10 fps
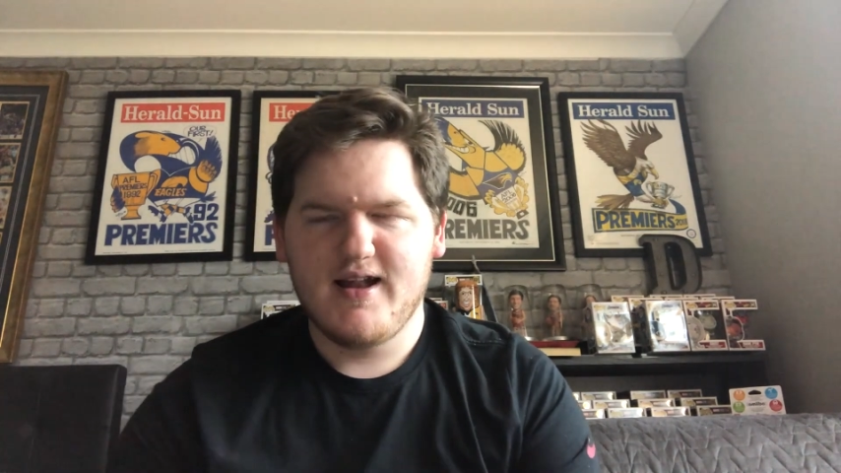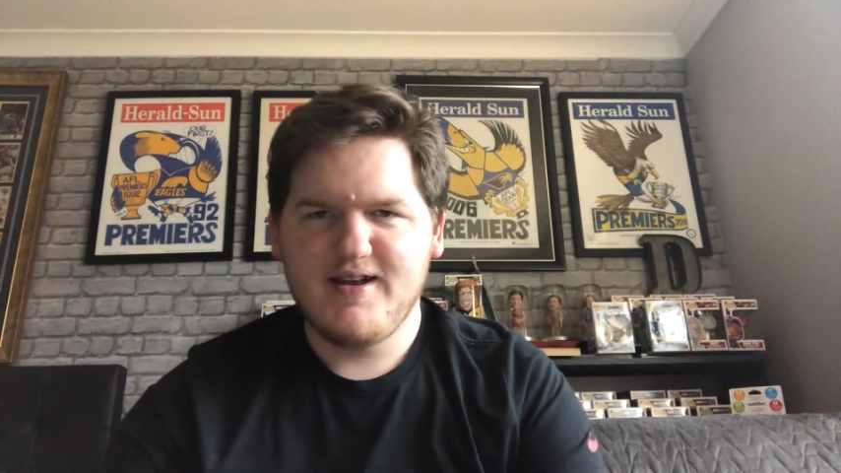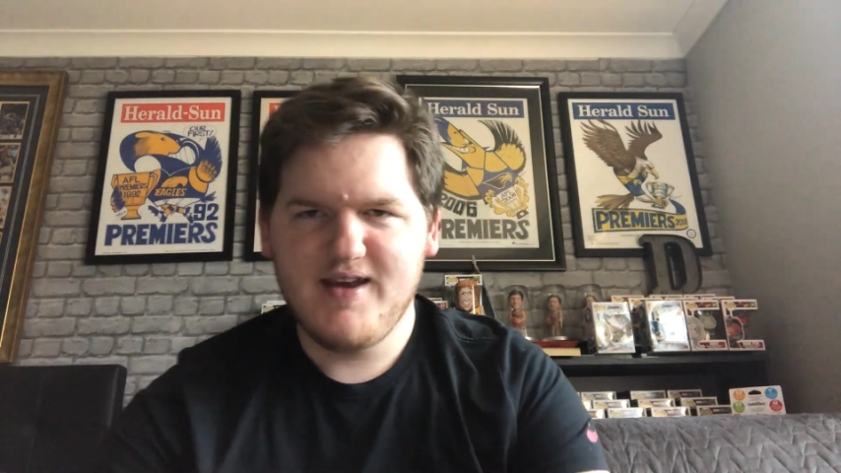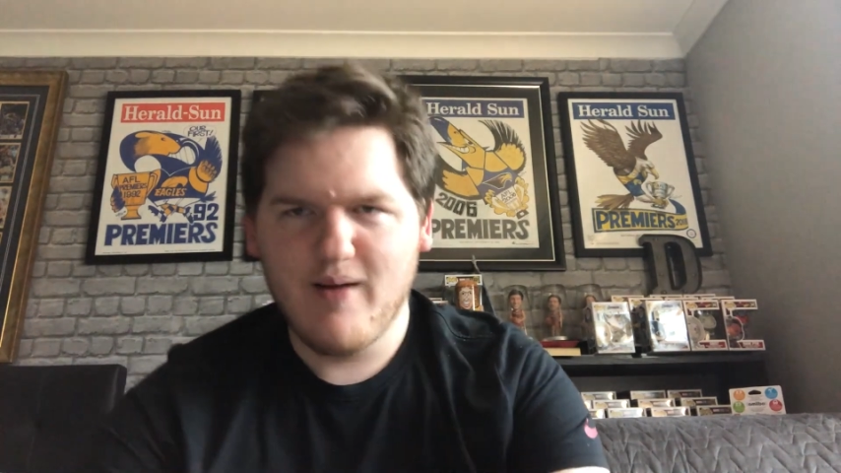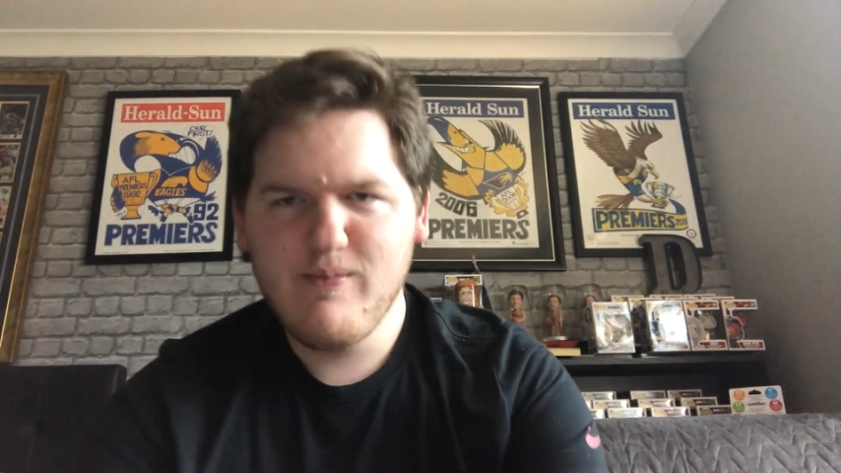
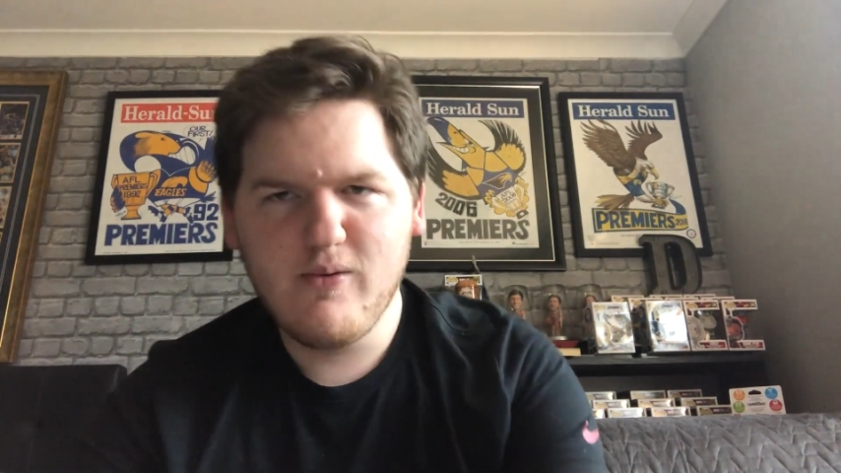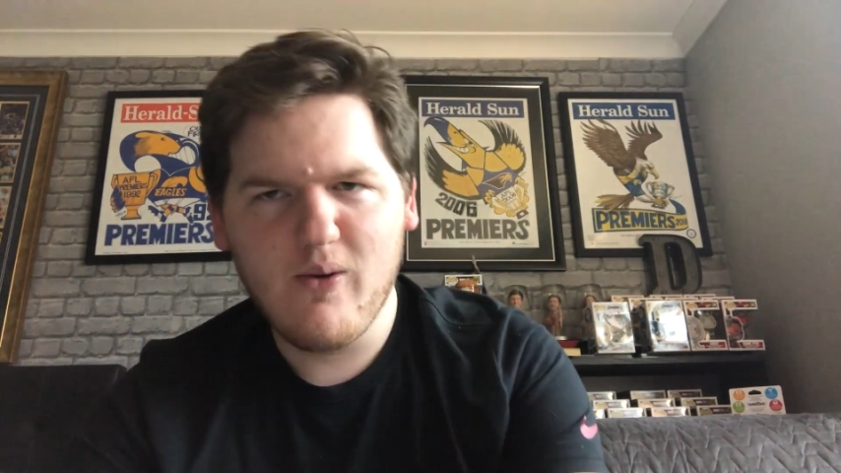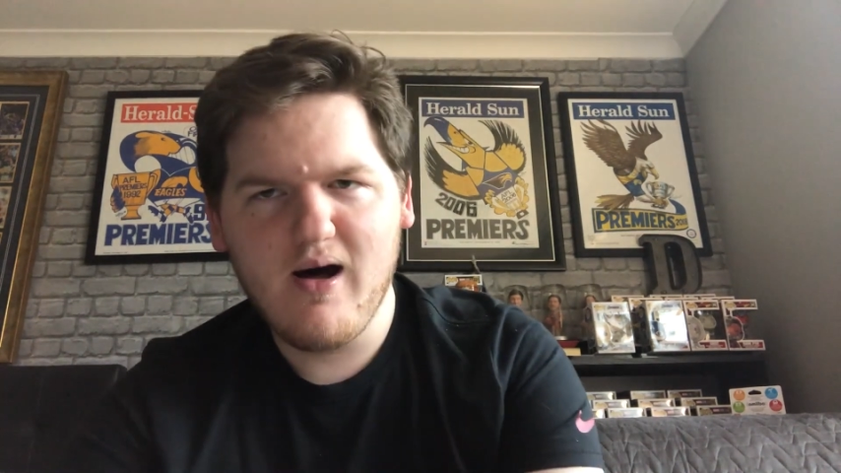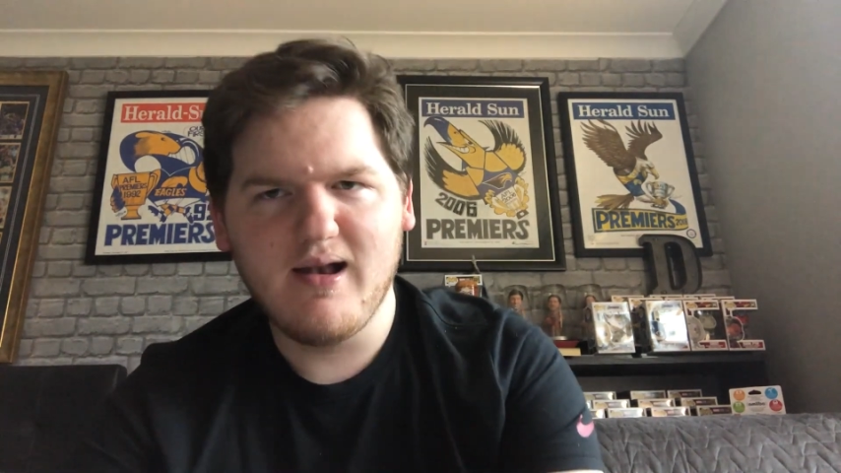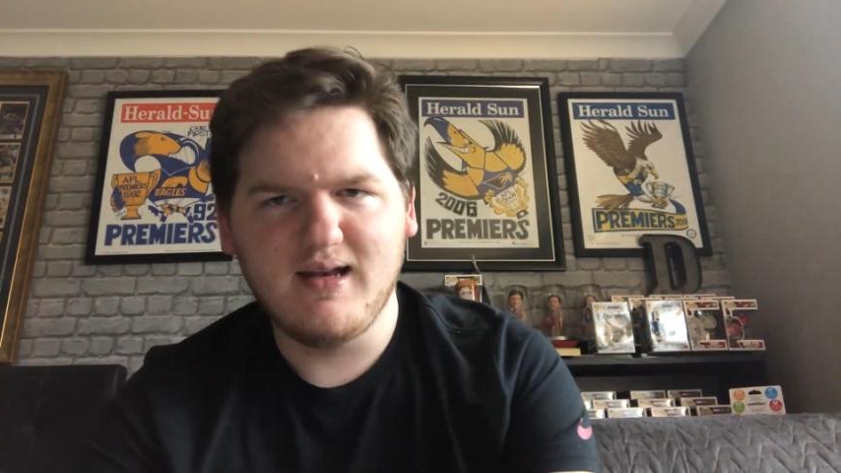Number
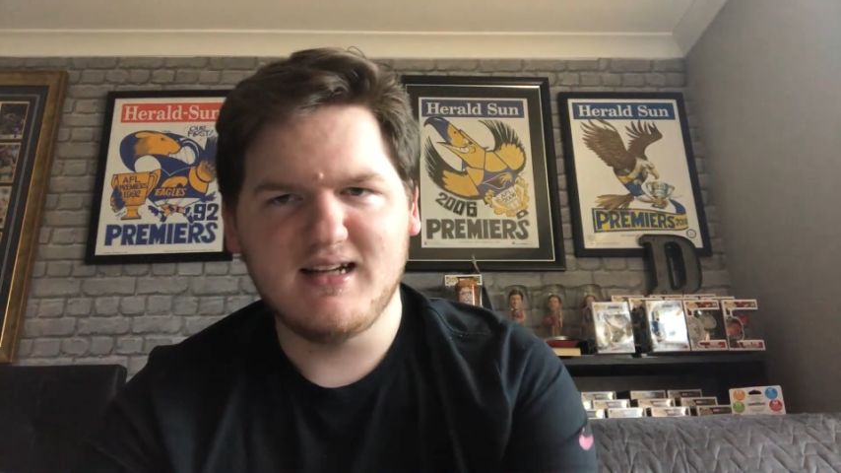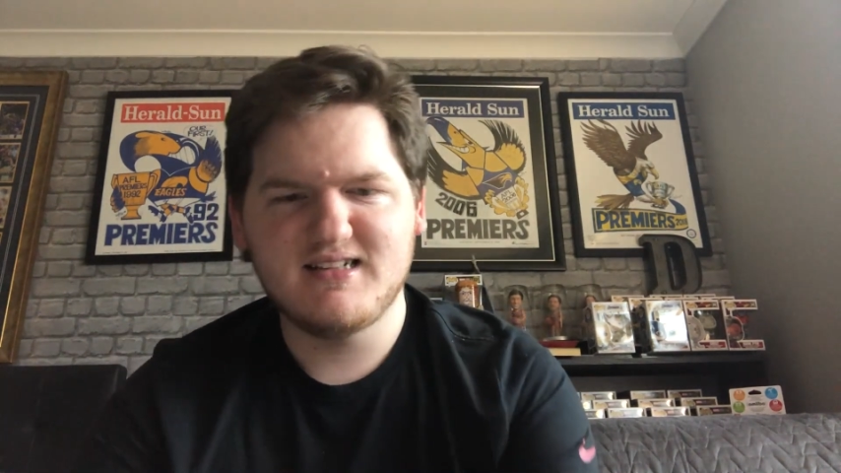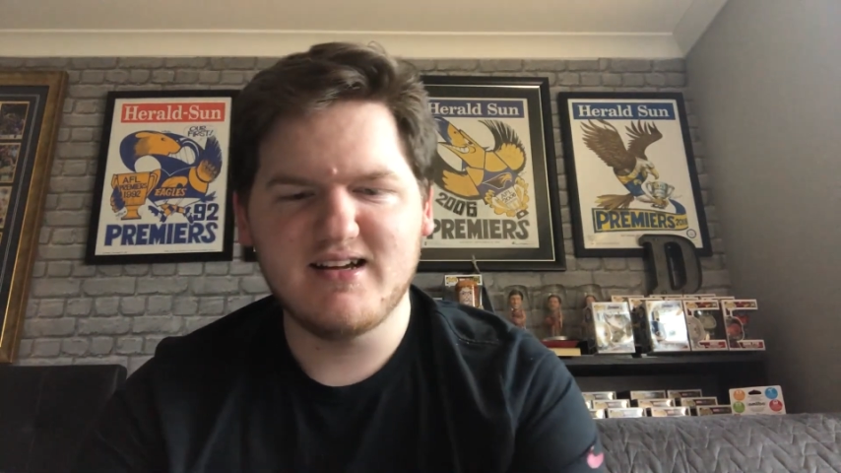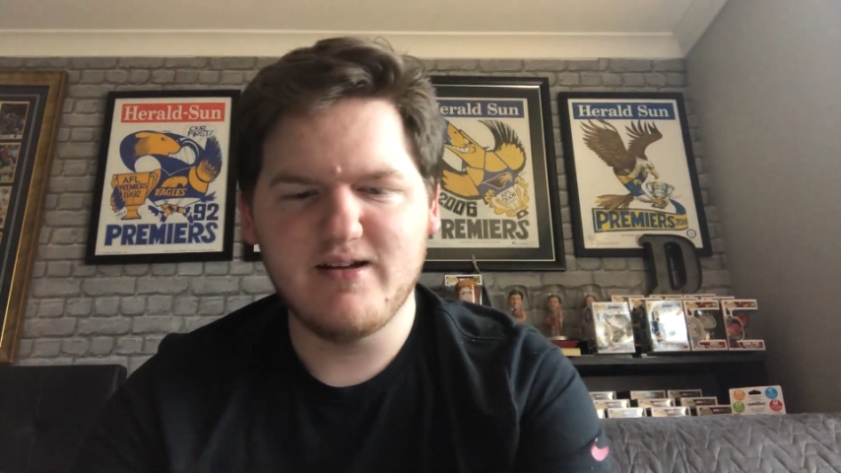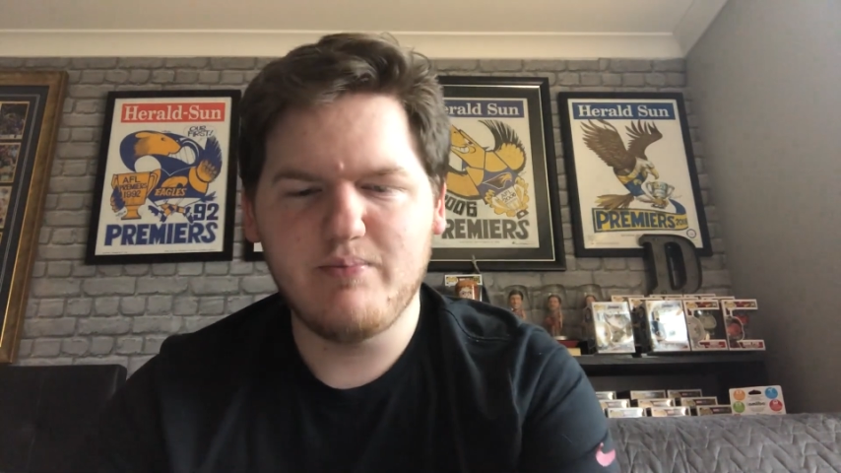1 is
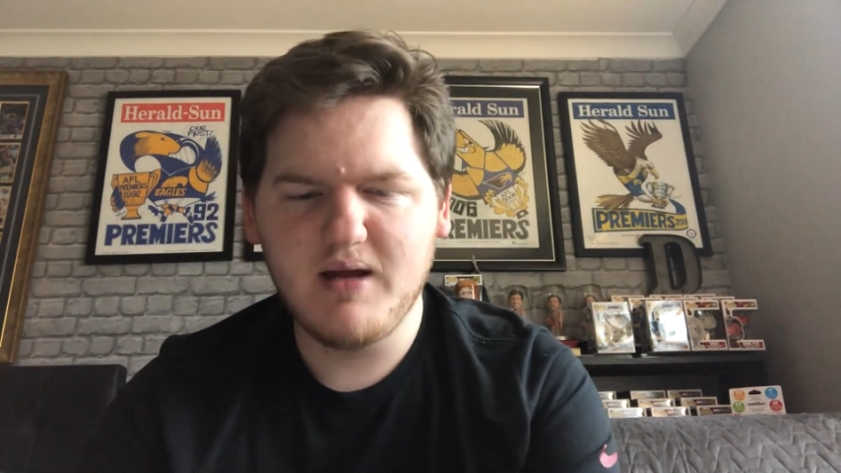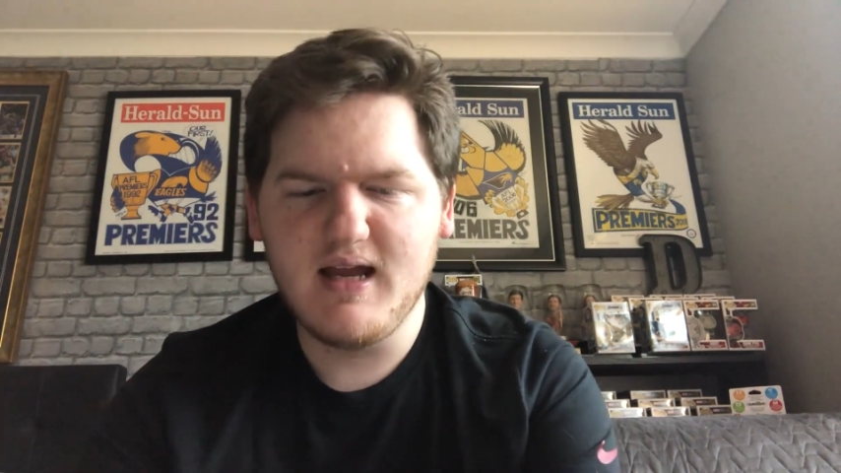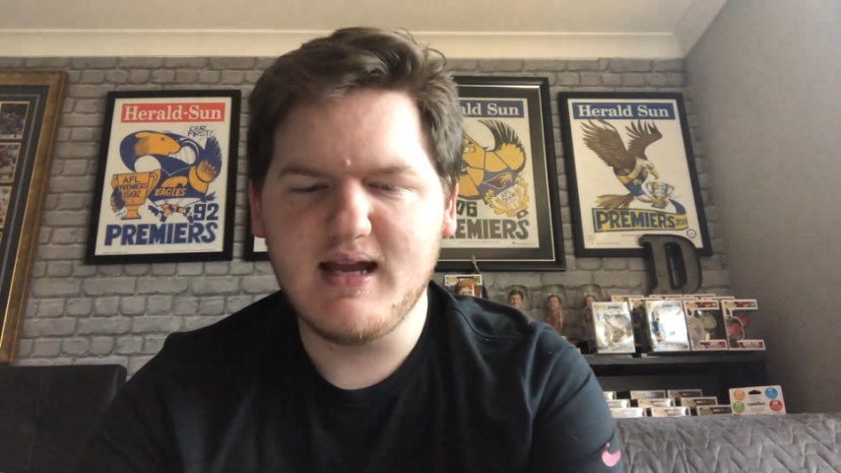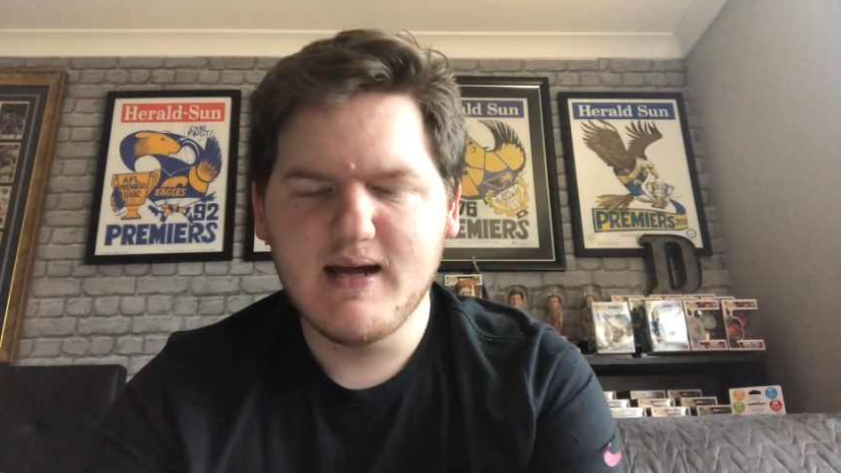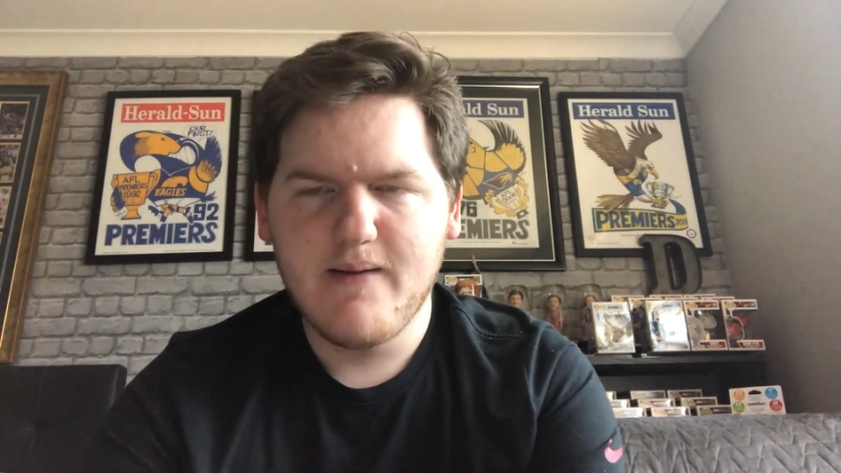going to
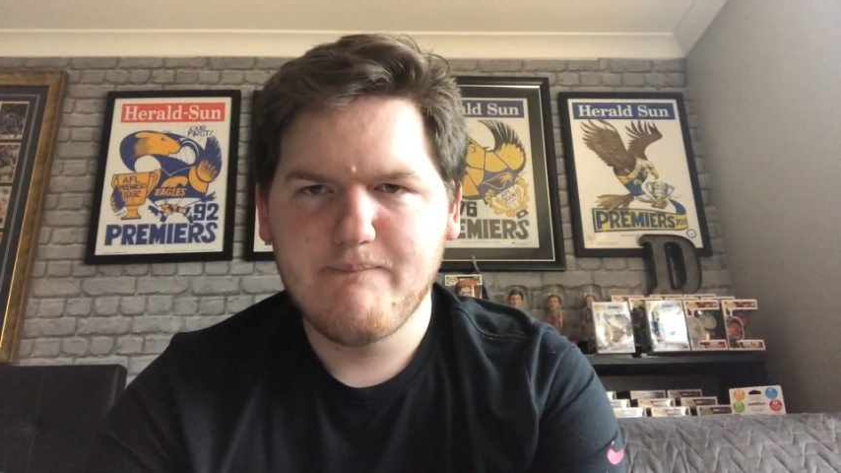be